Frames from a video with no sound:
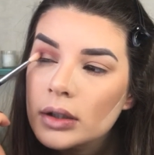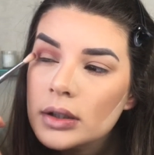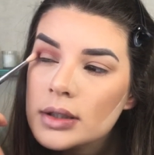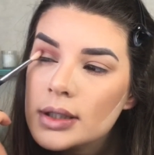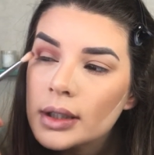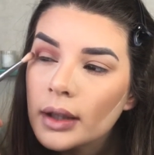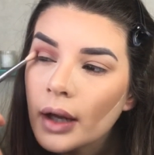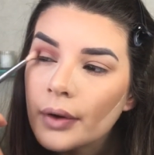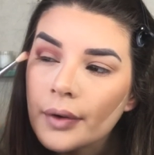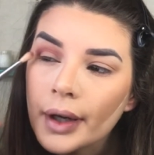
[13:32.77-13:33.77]
Just stick
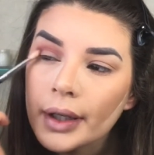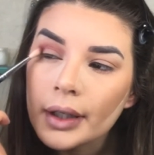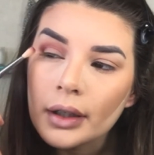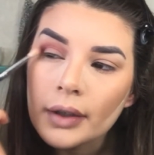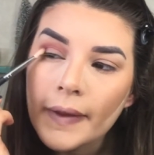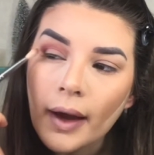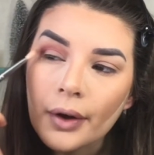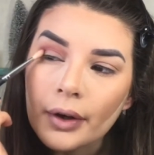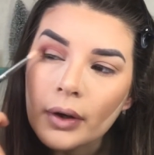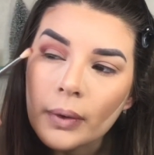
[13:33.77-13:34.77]
that right here on the
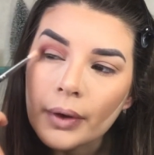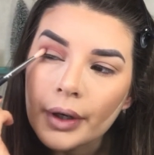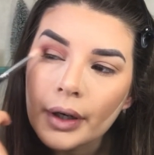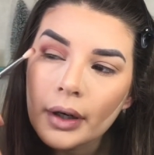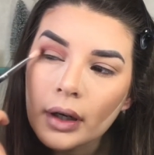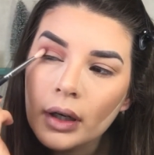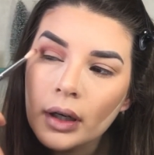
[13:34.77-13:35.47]
outer corner